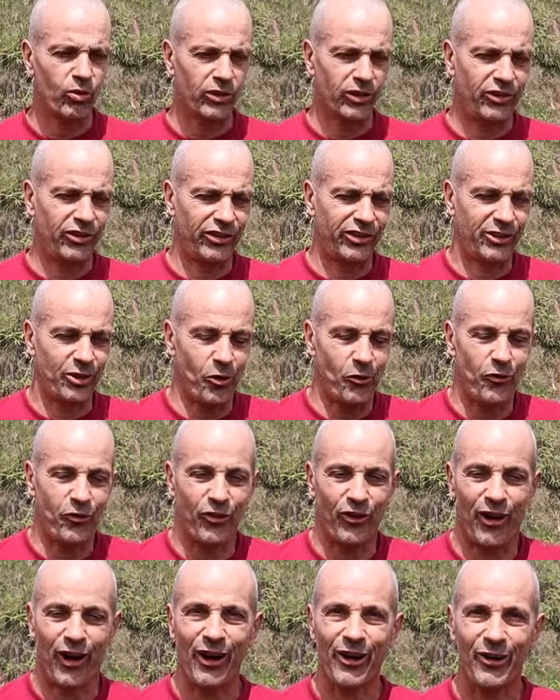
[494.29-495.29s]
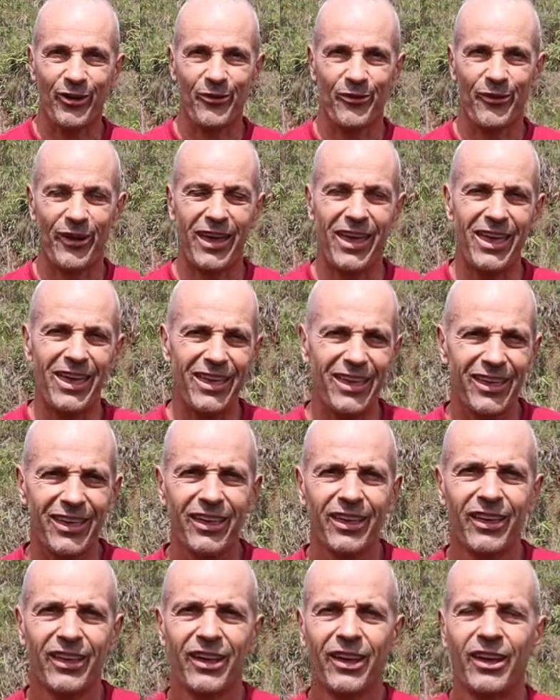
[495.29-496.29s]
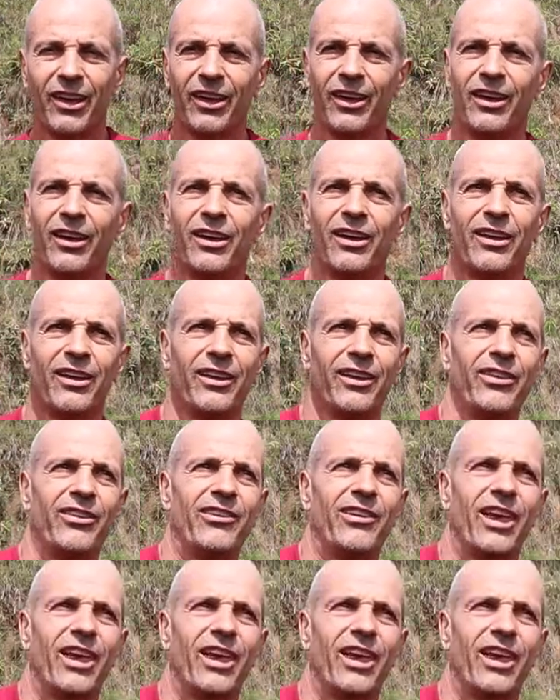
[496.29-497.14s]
this is too far away. It's